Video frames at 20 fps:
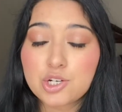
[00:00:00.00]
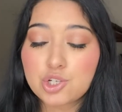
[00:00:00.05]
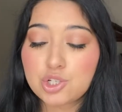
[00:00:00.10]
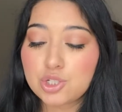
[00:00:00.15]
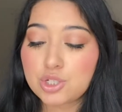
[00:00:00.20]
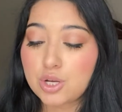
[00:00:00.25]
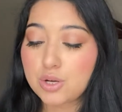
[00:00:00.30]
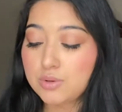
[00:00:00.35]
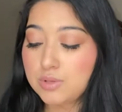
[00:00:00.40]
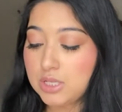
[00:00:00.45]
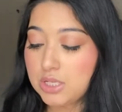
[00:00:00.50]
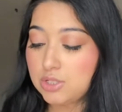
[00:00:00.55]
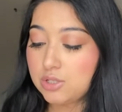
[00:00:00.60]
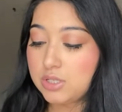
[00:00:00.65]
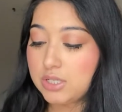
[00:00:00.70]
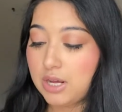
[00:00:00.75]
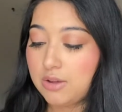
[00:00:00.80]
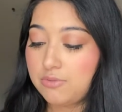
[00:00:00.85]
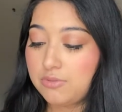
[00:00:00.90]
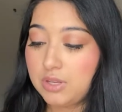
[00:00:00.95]
So these are
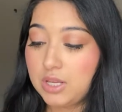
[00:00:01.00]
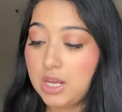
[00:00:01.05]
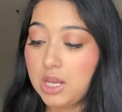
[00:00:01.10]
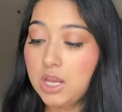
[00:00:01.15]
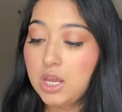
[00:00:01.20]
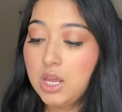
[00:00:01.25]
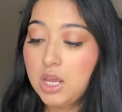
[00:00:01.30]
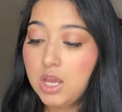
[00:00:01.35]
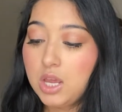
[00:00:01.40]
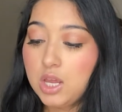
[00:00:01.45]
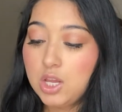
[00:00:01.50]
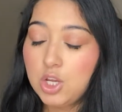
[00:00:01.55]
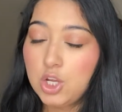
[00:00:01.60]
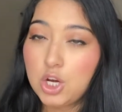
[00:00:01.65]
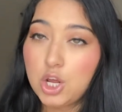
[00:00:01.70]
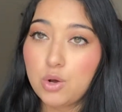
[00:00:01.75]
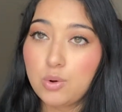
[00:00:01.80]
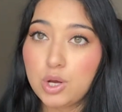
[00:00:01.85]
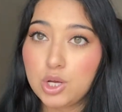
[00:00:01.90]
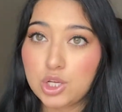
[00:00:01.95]
definitely you
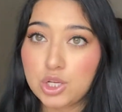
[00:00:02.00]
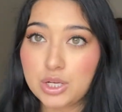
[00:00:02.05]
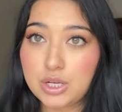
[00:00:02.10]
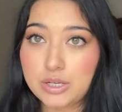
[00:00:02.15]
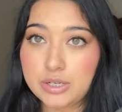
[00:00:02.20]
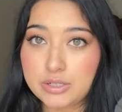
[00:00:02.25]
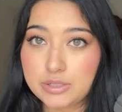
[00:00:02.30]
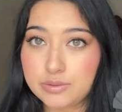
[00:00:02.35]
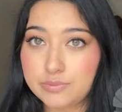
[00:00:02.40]
know, a good